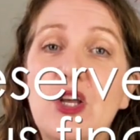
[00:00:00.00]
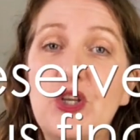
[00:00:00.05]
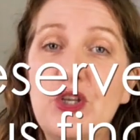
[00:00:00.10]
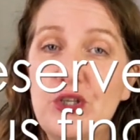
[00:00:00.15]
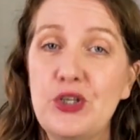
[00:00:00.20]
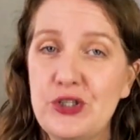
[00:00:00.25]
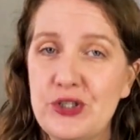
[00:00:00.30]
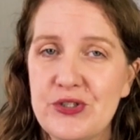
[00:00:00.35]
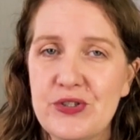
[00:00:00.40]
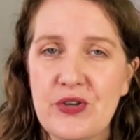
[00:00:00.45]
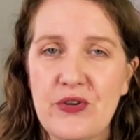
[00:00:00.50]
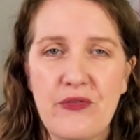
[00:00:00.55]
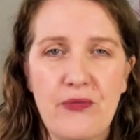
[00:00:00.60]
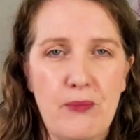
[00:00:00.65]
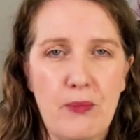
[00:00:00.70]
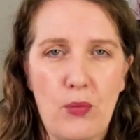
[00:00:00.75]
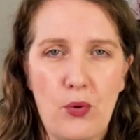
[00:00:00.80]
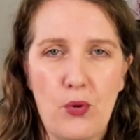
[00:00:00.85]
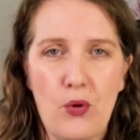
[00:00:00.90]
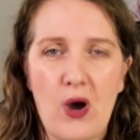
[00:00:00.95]
You deserve
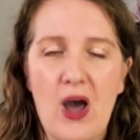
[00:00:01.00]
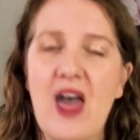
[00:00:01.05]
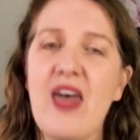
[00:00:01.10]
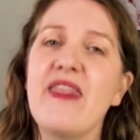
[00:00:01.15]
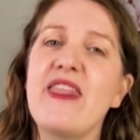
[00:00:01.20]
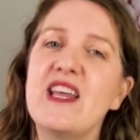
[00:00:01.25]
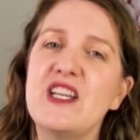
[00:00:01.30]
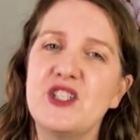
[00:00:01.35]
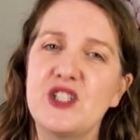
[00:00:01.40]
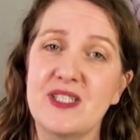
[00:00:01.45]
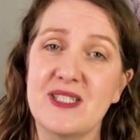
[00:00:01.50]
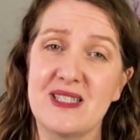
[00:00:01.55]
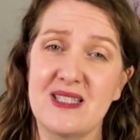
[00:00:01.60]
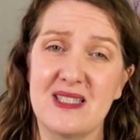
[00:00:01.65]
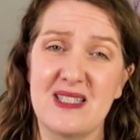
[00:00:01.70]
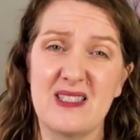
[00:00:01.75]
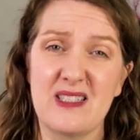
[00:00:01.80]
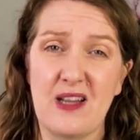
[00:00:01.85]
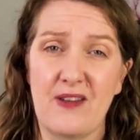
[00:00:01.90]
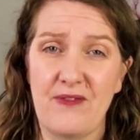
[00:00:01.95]
more than just the
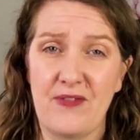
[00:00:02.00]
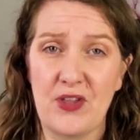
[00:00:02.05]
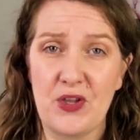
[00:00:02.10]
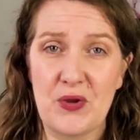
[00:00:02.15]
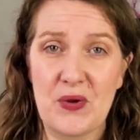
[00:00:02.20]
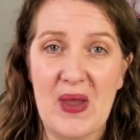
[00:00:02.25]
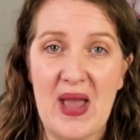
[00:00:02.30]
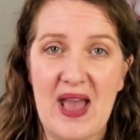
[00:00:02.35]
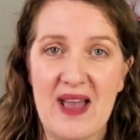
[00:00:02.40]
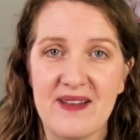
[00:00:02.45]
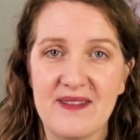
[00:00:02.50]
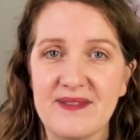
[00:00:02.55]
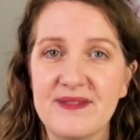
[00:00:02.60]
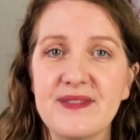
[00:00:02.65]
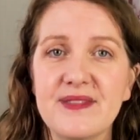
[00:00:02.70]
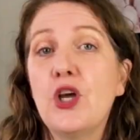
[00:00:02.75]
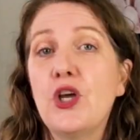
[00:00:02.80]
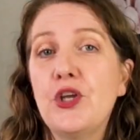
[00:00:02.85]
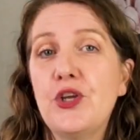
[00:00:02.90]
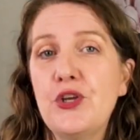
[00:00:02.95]
stuff that you have.
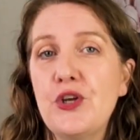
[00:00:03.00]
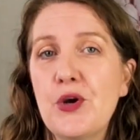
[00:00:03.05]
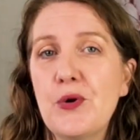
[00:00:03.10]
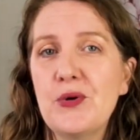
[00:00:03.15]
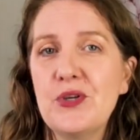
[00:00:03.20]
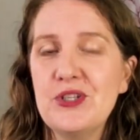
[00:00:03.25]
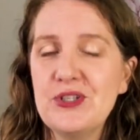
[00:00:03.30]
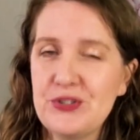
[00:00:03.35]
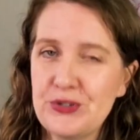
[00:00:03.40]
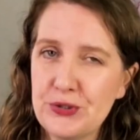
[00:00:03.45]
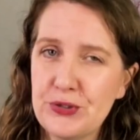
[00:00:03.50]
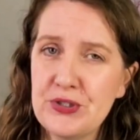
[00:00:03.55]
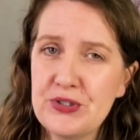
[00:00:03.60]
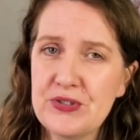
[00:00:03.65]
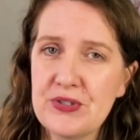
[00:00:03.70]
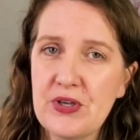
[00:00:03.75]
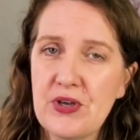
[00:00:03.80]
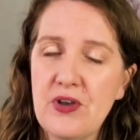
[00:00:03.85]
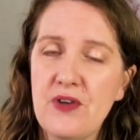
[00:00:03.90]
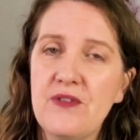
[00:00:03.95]
You know what you do
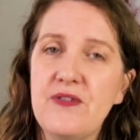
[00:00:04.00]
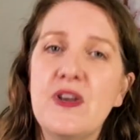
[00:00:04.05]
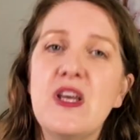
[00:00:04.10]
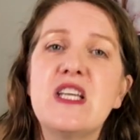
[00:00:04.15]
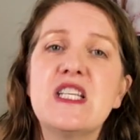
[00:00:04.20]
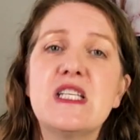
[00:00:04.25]
deserve?